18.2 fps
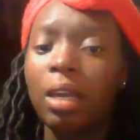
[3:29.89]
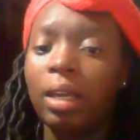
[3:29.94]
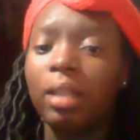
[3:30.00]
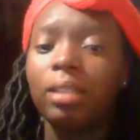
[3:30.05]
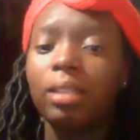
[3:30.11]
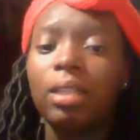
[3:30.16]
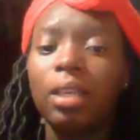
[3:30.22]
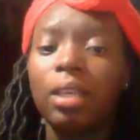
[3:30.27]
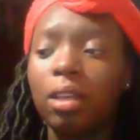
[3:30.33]

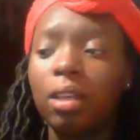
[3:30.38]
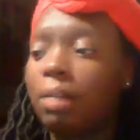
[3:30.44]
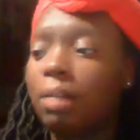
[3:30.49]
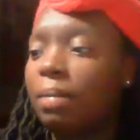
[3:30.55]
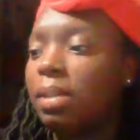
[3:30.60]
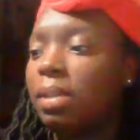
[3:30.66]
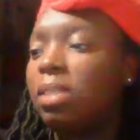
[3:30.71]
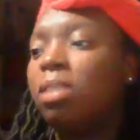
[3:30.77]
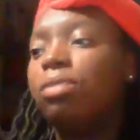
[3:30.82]
and taking care of
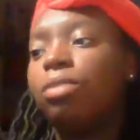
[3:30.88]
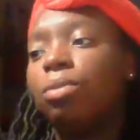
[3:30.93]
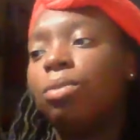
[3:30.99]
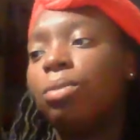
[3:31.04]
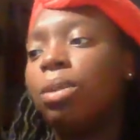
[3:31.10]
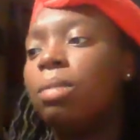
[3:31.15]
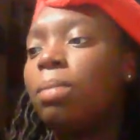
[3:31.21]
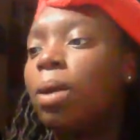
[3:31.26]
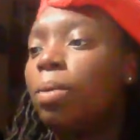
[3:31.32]
myself and
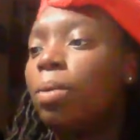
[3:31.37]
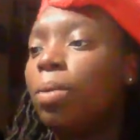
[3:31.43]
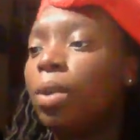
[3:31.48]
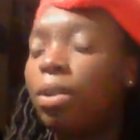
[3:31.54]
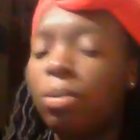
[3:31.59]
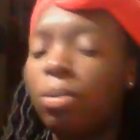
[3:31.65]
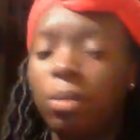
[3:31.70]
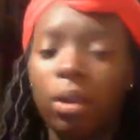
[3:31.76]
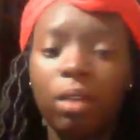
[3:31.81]
reading my
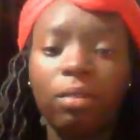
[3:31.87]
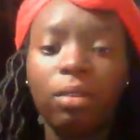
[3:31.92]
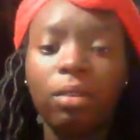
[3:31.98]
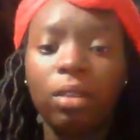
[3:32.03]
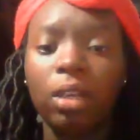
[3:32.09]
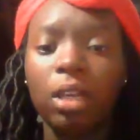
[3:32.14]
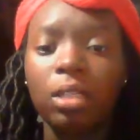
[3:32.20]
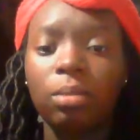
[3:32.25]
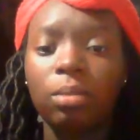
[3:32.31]
word or whatever
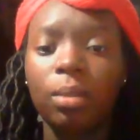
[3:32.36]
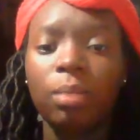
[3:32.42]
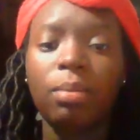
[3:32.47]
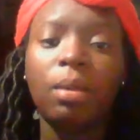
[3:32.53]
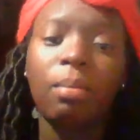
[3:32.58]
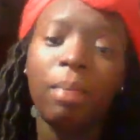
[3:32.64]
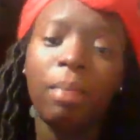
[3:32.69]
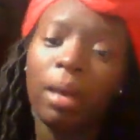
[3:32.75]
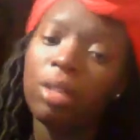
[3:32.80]
the case may
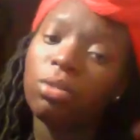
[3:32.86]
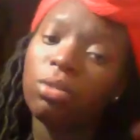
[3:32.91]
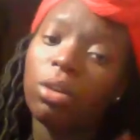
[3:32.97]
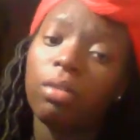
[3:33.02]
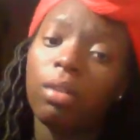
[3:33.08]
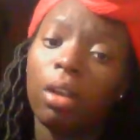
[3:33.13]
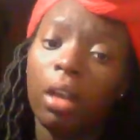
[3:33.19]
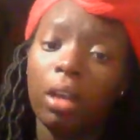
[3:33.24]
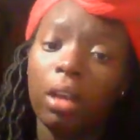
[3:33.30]
be by
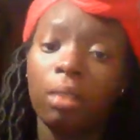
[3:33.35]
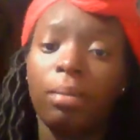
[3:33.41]
12 o'clock.